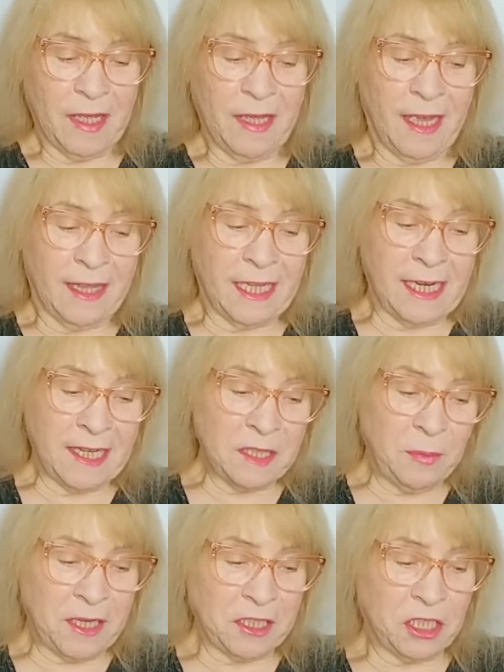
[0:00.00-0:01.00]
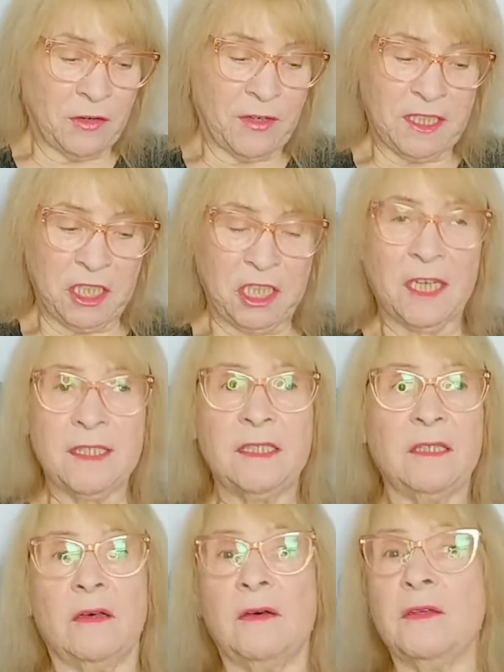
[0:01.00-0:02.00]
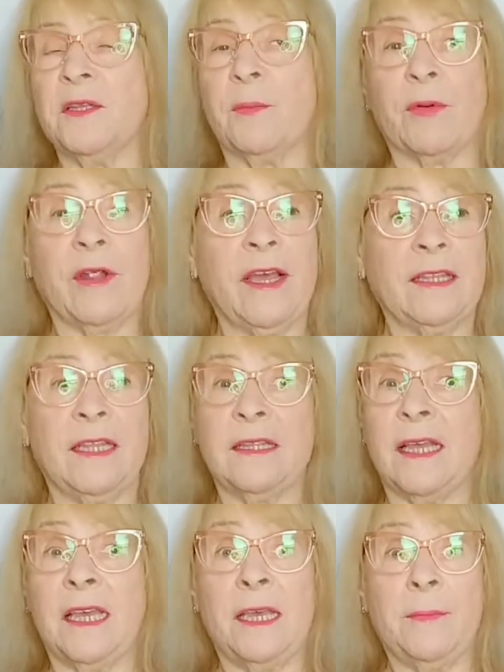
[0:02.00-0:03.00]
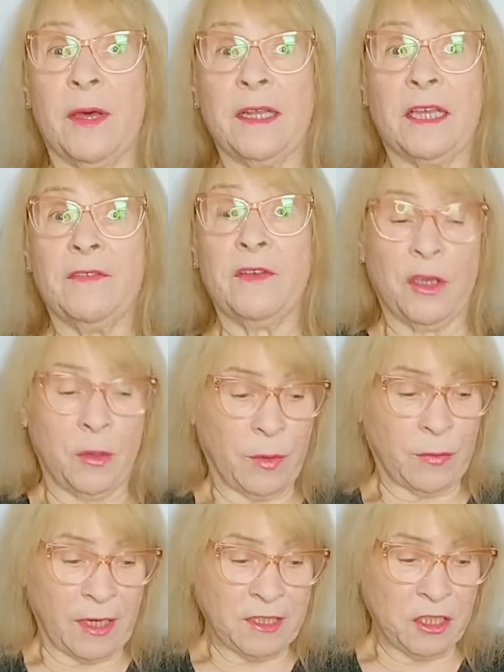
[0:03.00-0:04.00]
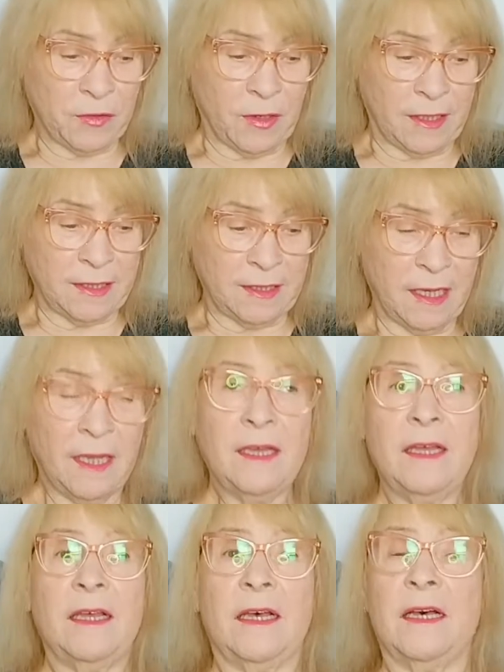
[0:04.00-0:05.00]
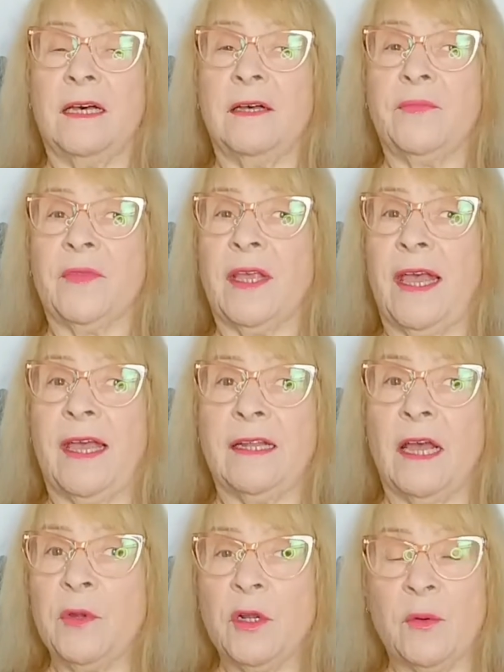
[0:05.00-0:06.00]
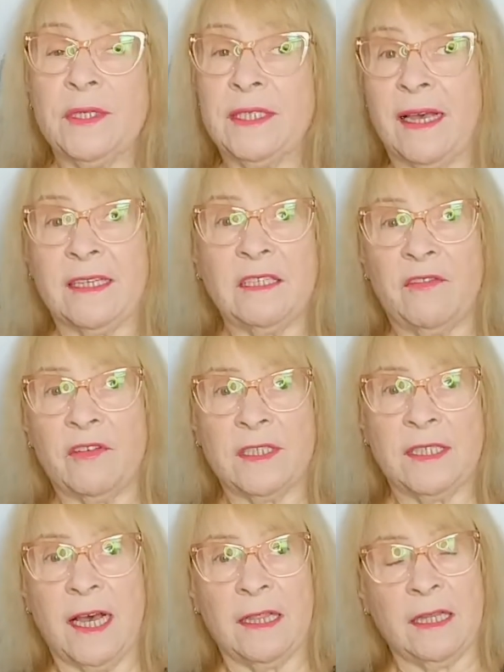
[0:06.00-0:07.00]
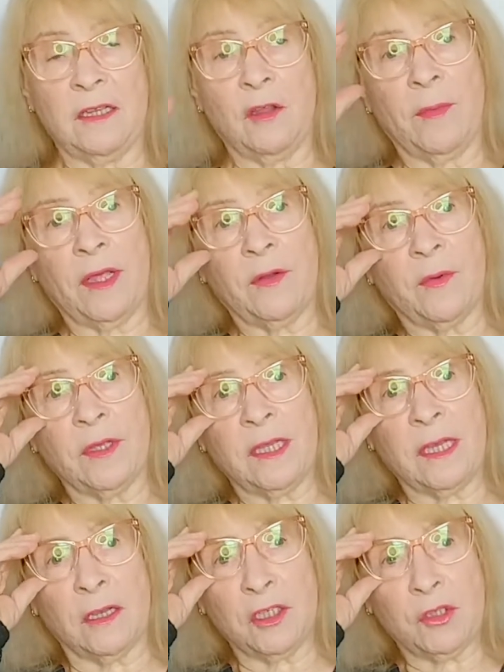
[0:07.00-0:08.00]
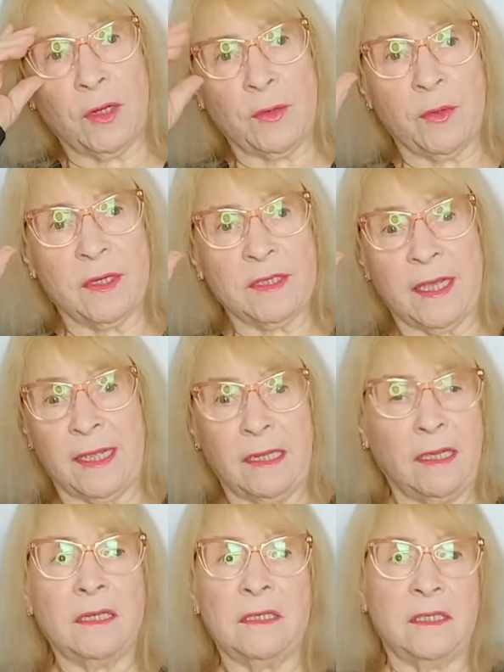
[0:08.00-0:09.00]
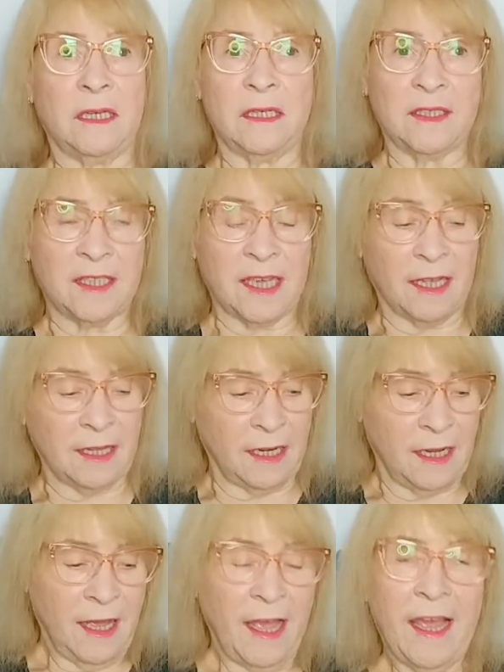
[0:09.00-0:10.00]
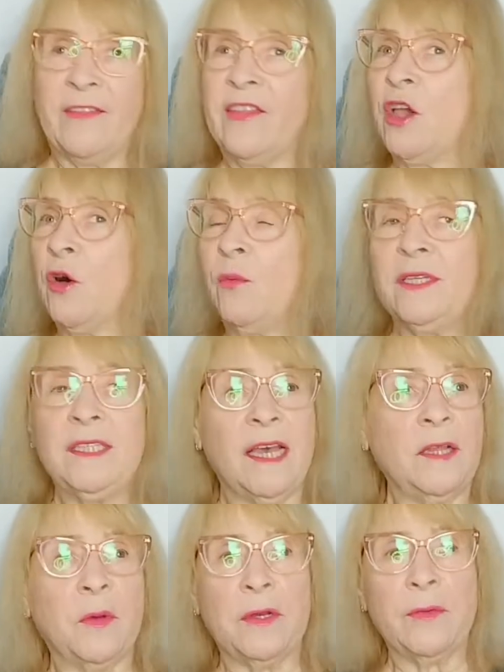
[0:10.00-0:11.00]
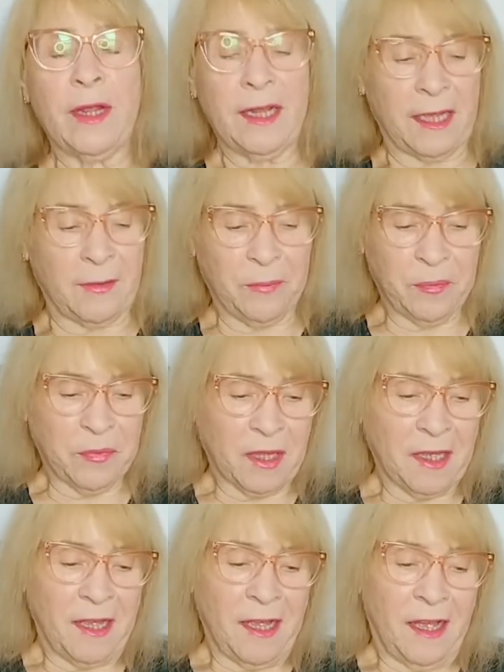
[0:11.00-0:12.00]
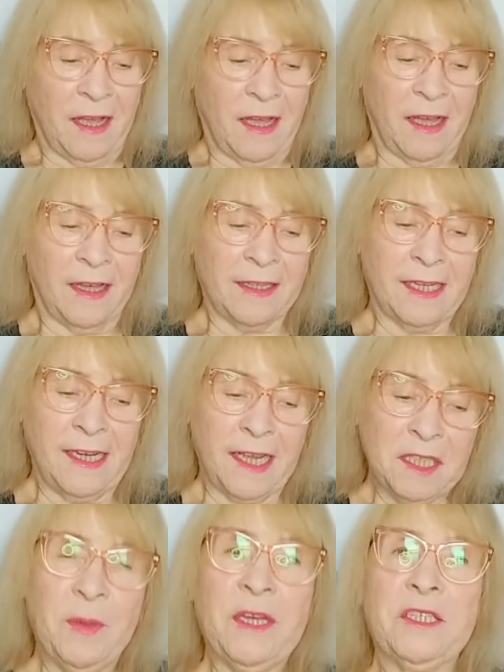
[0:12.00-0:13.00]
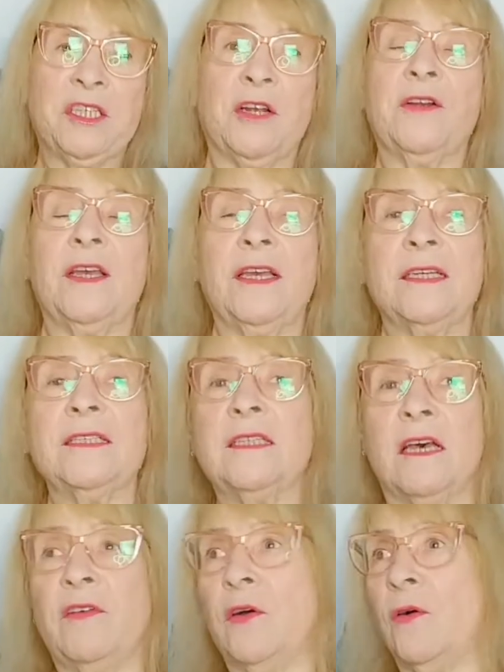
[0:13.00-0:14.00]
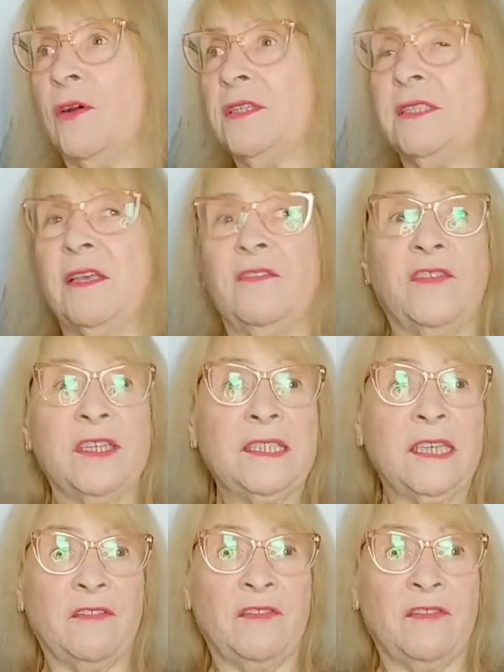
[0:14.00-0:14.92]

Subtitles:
And the next picture is just all the bread that they keep on giving you in restaurants. And I would always ask for a salad. No matter what the entree was, I needed to eat salad. And they always had one ready. The next picture is, of course, Vincent